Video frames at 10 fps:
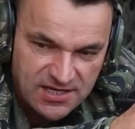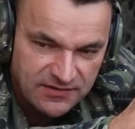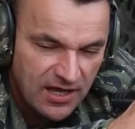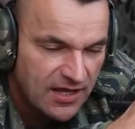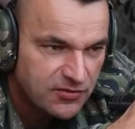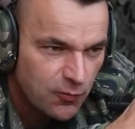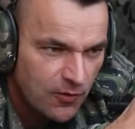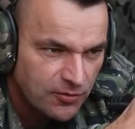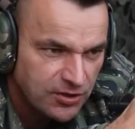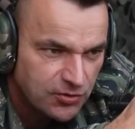uh, the
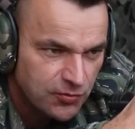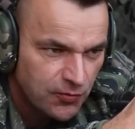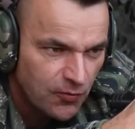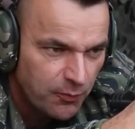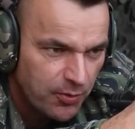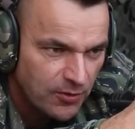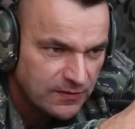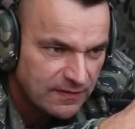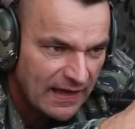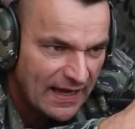
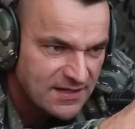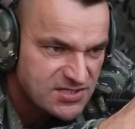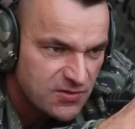22.9.